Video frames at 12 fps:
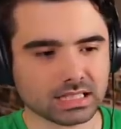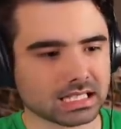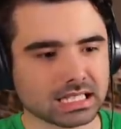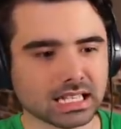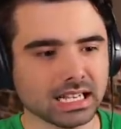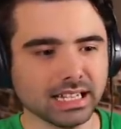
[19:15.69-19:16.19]

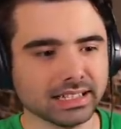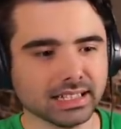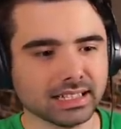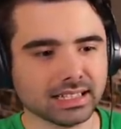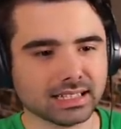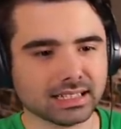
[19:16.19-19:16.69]
Be free.
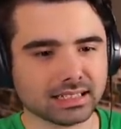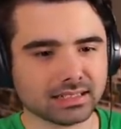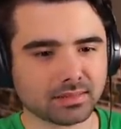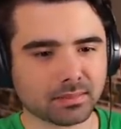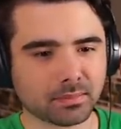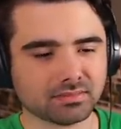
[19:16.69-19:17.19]
it
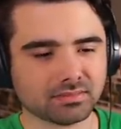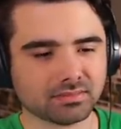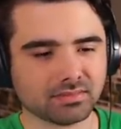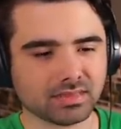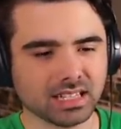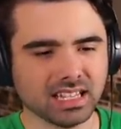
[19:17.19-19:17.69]

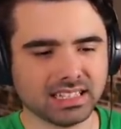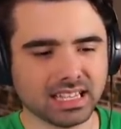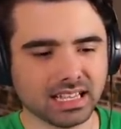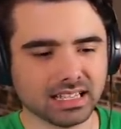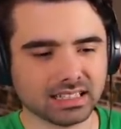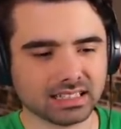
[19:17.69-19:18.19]

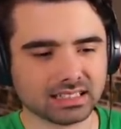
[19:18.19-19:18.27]
can't.